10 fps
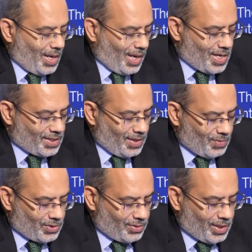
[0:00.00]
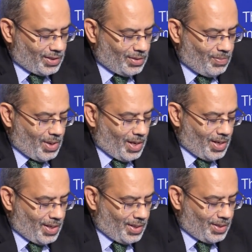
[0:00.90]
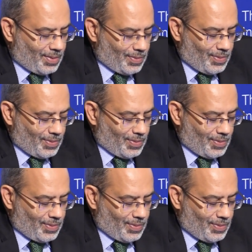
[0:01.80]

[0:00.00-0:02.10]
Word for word: as demonstrated by